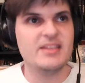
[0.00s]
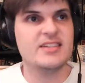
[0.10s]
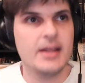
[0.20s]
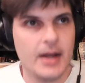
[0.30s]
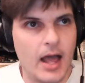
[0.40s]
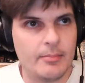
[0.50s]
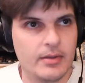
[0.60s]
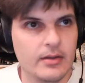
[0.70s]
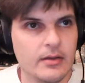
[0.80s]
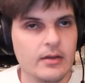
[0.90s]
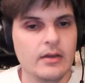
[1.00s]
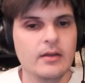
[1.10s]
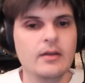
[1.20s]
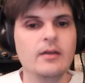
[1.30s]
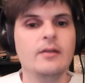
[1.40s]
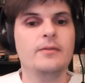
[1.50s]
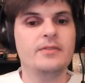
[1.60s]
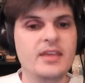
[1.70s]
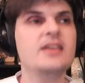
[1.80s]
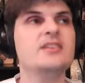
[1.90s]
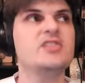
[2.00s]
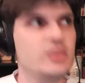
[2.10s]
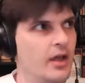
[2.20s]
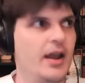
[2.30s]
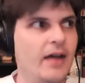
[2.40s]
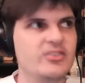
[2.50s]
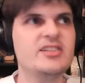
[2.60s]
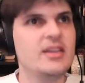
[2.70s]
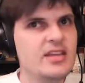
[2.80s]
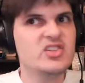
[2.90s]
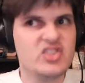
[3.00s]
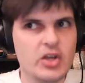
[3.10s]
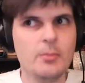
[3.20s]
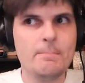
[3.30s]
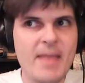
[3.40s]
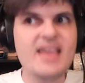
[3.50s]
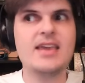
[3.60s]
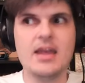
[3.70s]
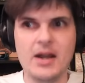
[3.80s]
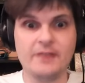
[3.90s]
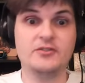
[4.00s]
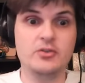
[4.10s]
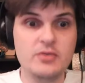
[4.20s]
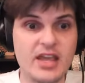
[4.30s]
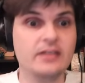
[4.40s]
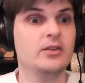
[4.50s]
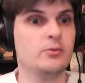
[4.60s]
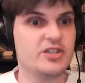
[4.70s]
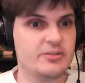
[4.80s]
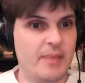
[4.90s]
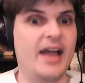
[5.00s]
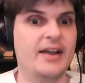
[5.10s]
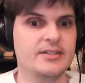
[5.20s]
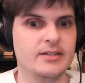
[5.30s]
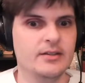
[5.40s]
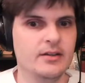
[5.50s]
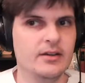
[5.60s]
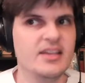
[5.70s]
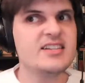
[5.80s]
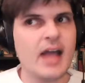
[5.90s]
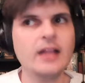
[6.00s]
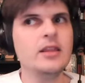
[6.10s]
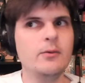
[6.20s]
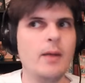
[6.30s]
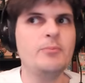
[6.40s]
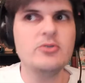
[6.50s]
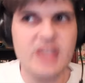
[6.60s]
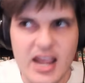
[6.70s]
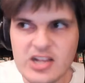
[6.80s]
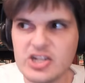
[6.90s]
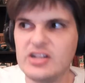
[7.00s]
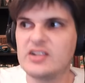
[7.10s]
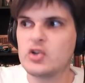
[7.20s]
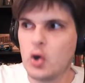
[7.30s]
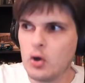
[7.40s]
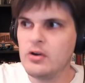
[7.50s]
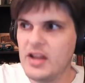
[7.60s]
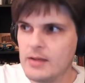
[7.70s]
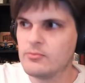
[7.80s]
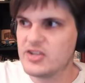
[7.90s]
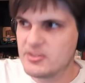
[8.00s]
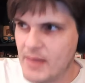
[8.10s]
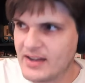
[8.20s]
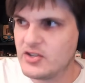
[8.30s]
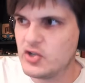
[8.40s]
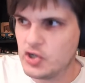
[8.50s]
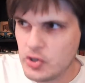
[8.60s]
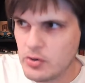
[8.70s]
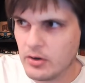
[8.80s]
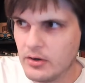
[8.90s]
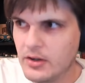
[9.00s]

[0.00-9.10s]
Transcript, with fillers: to get it up. He is, and obviously, he's still making enough to get the respect. He's got the reputation that's earned him respect as a shooter.